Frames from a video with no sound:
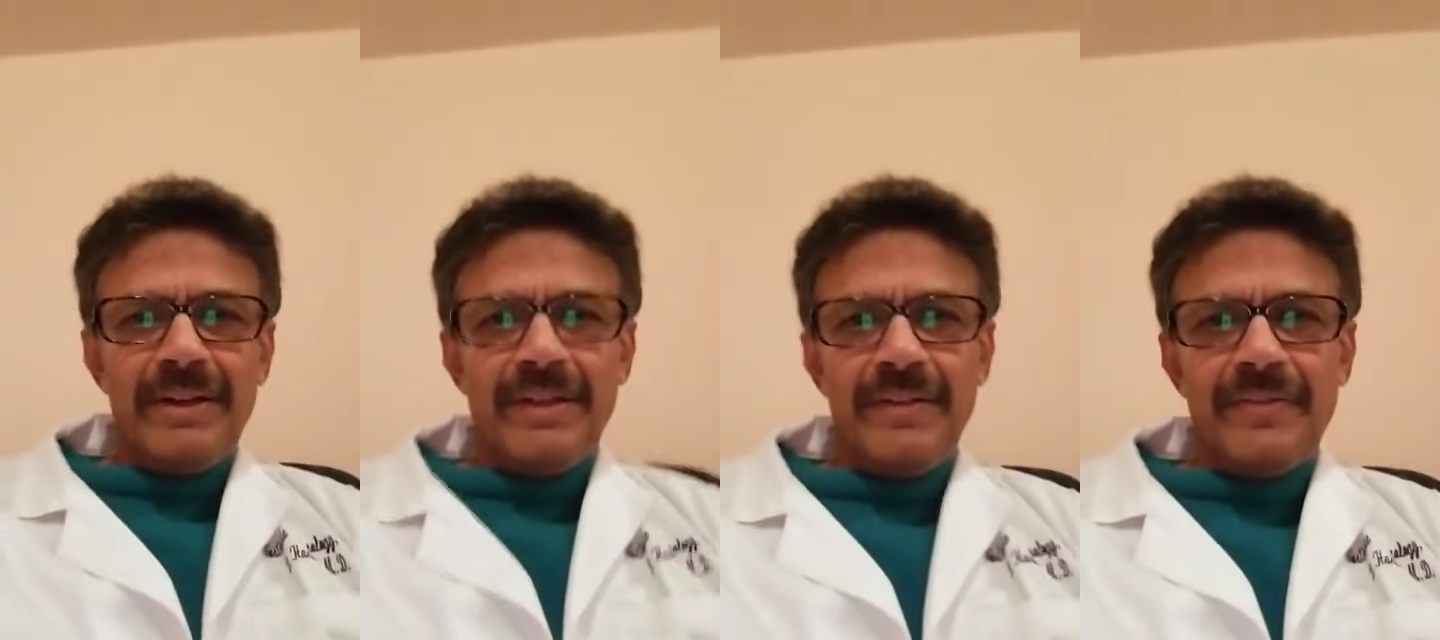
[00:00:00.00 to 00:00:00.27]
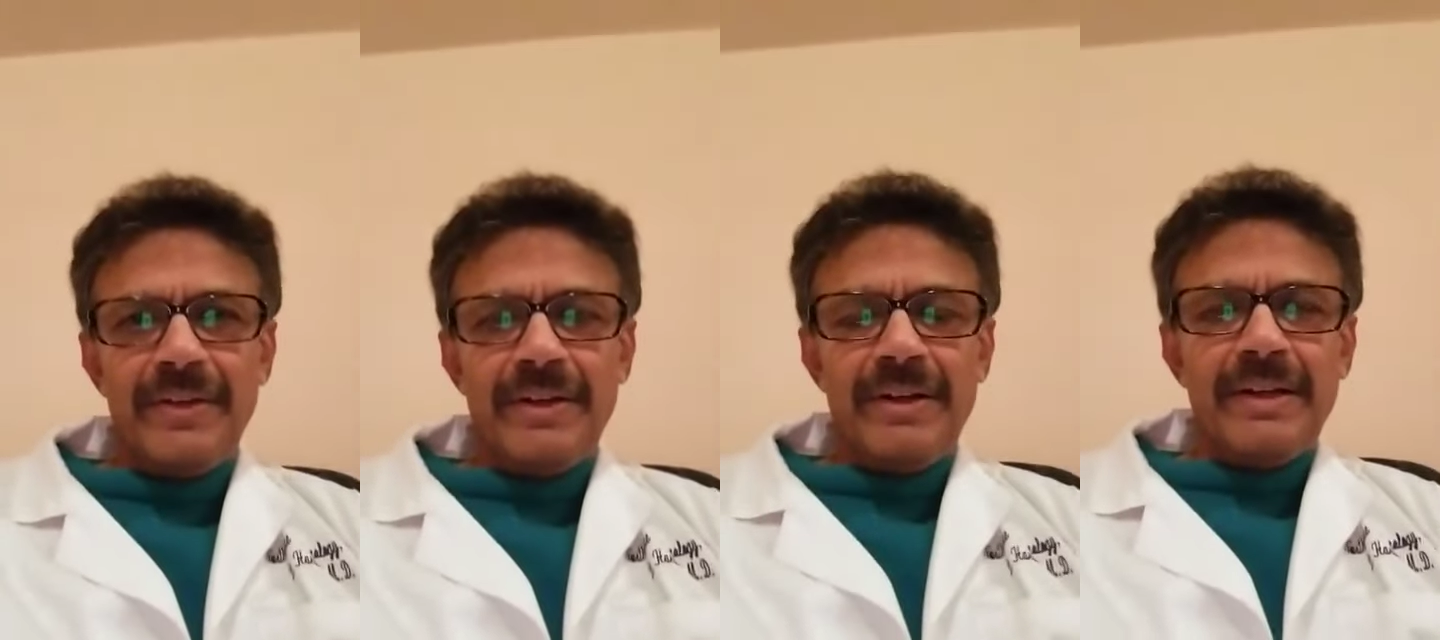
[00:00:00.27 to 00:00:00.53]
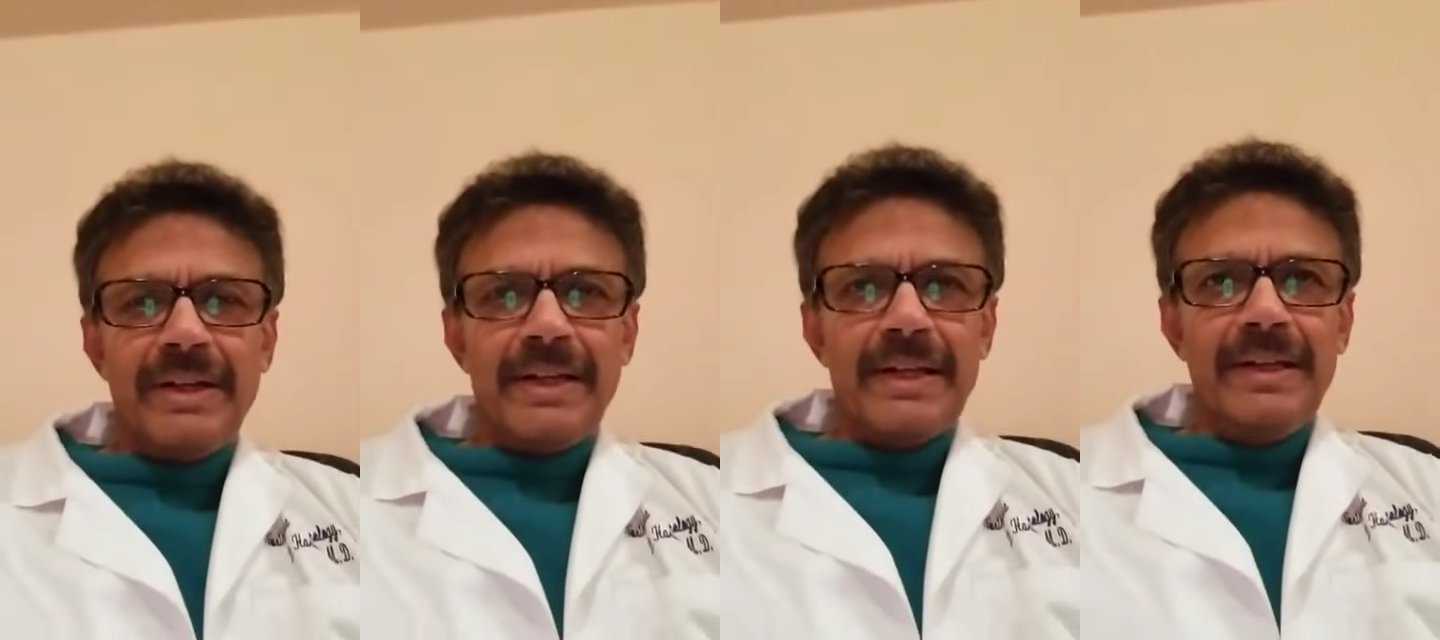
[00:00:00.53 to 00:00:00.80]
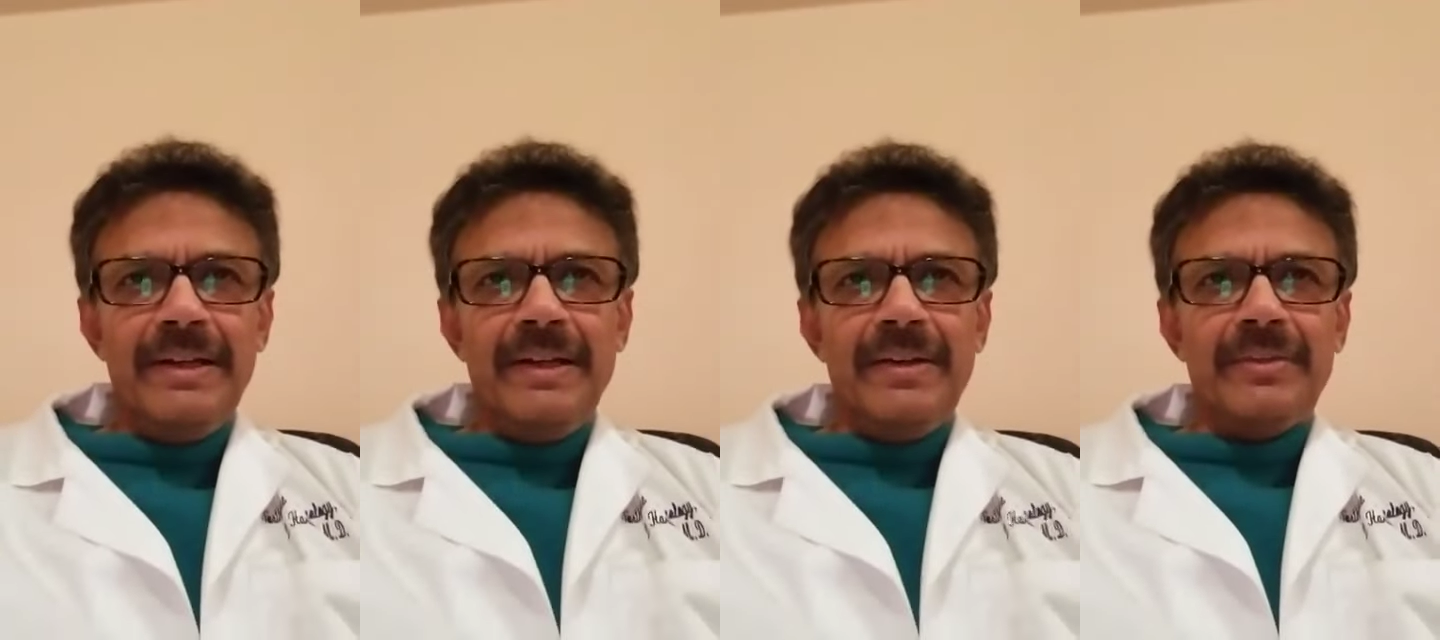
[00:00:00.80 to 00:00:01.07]
for
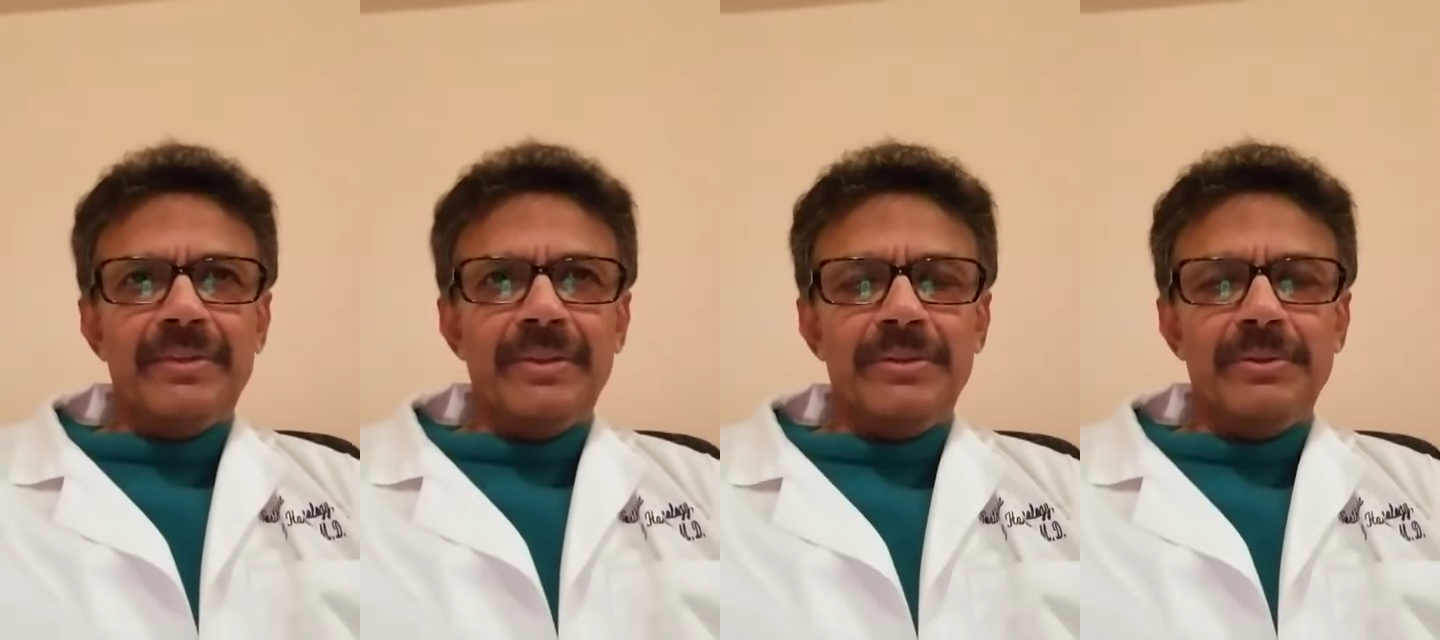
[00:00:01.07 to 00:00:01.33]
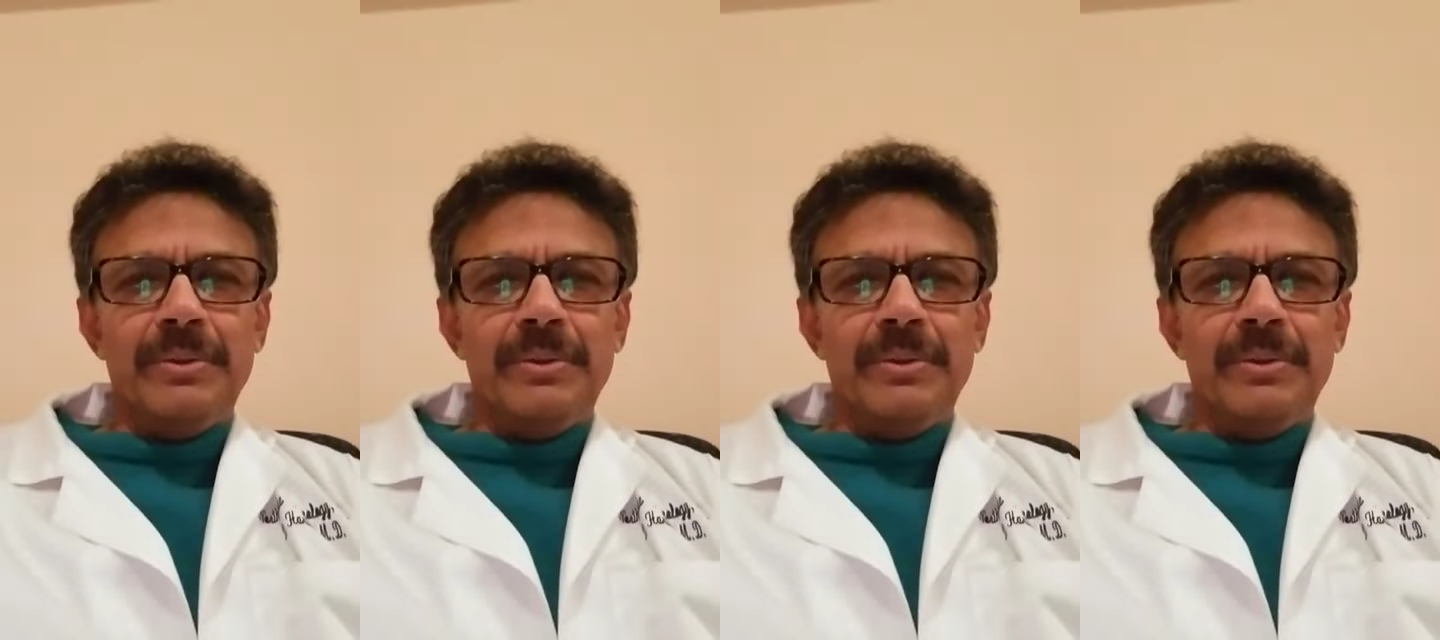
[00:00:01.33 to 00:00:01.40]
kidney disease.